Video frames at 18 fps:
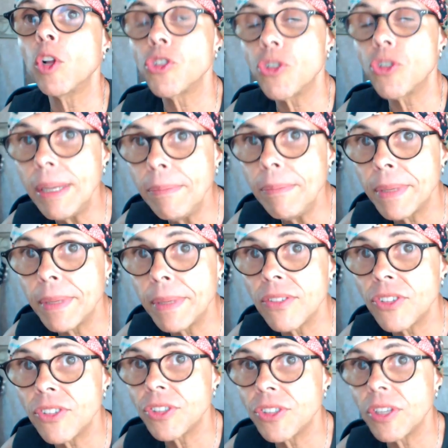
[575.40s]

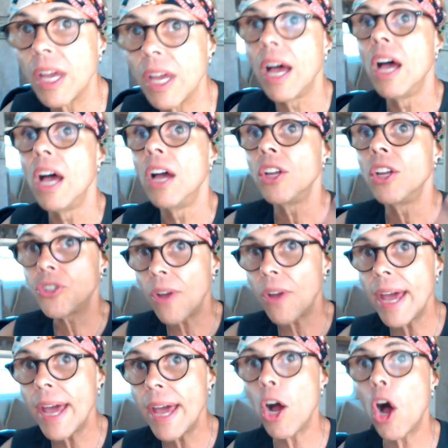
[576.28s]
treatments to
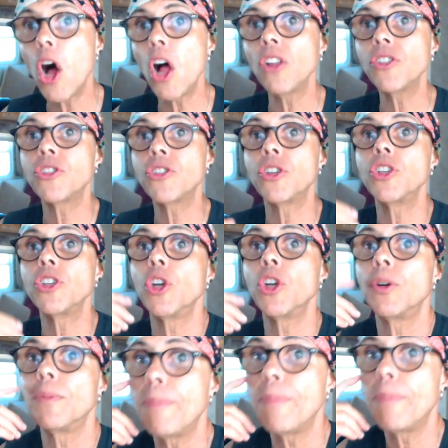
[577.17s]
try to alter
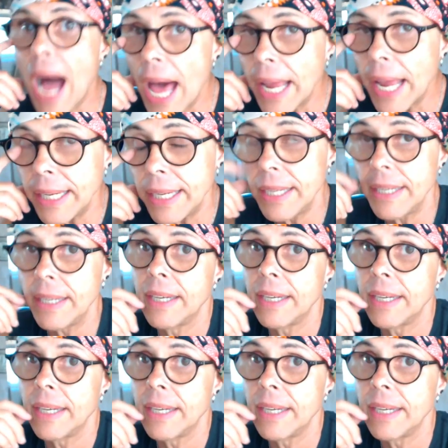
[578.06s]
your body